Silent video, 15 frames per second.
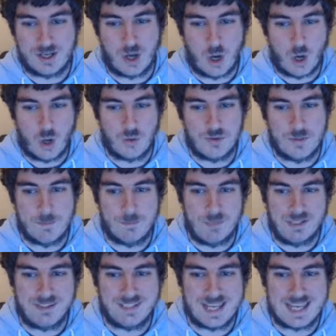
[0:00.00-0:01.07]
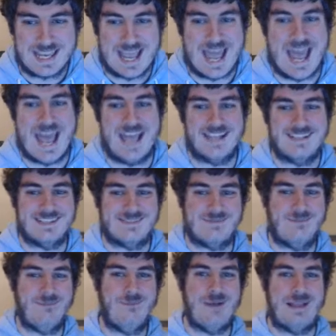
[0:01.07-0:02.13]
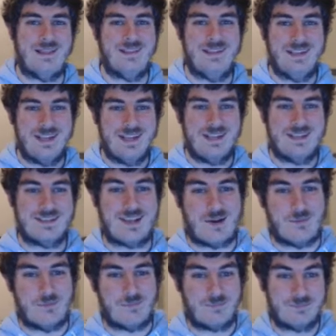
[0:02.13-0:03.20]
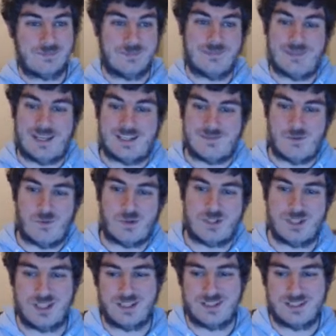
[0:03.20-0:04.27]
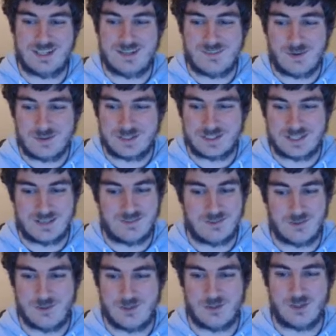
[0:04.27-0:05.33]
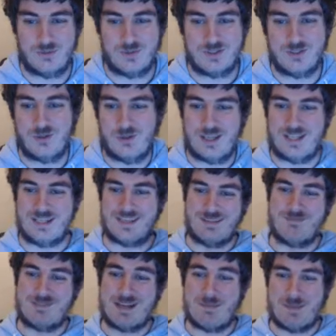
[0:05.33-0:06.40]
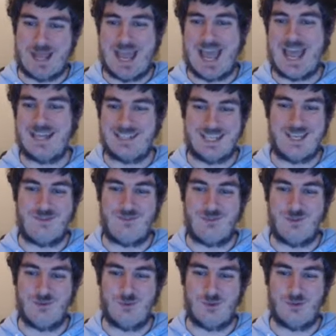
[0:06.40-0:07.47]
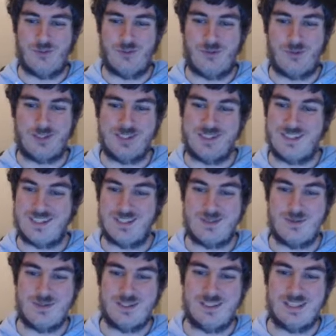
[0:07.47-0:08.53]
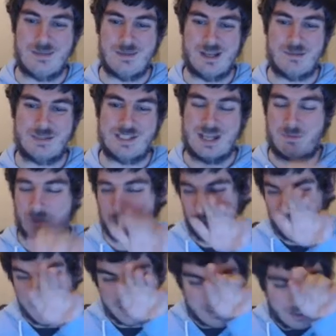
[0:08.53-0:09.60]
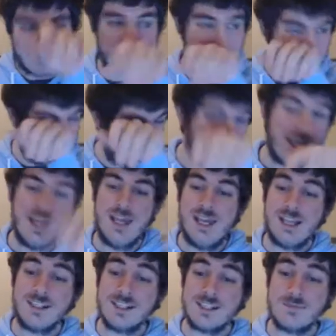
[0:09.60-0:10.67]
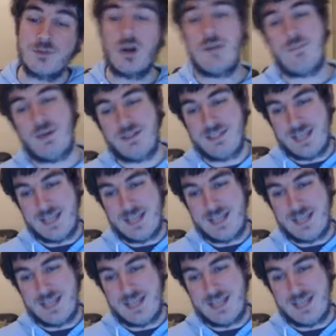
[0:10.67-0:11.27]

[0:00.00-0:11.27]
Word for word: on Monday as well. So, thanks for watching today, folks. If you enjoyed what you saw, hit the thumbs up. And if you want to continue keeping up to date with what I do on my channel, hit the subscribe button